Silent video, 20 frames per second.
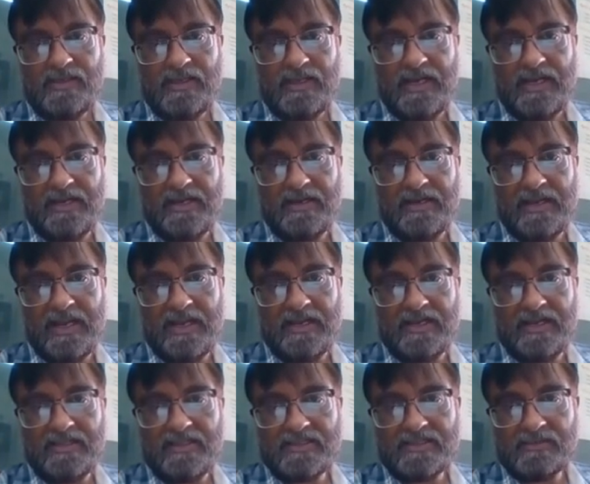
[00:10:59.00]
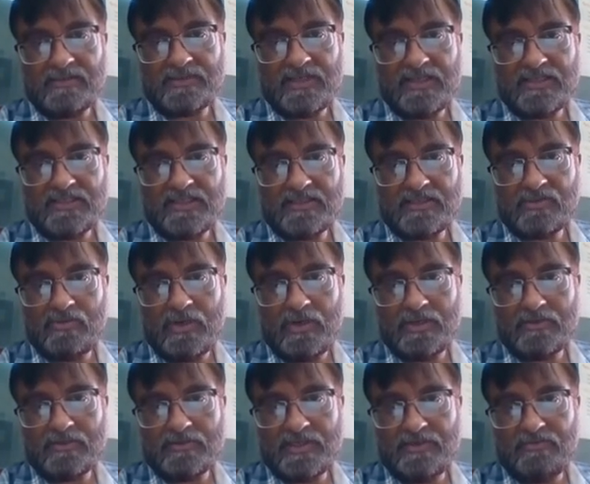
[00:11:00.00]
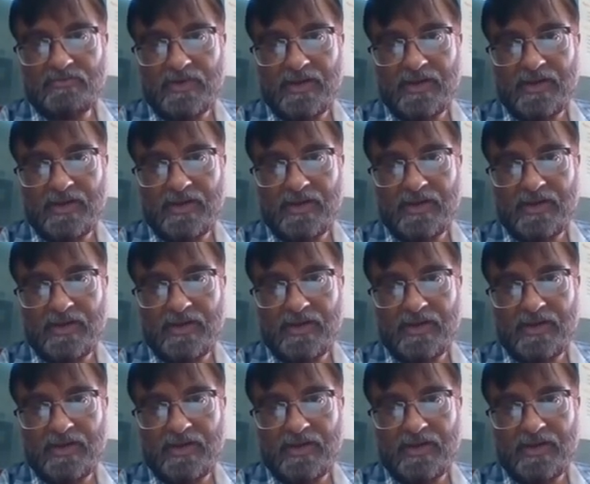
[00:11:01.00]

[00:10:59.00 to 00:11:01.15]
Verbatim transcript: And another substance is guanosine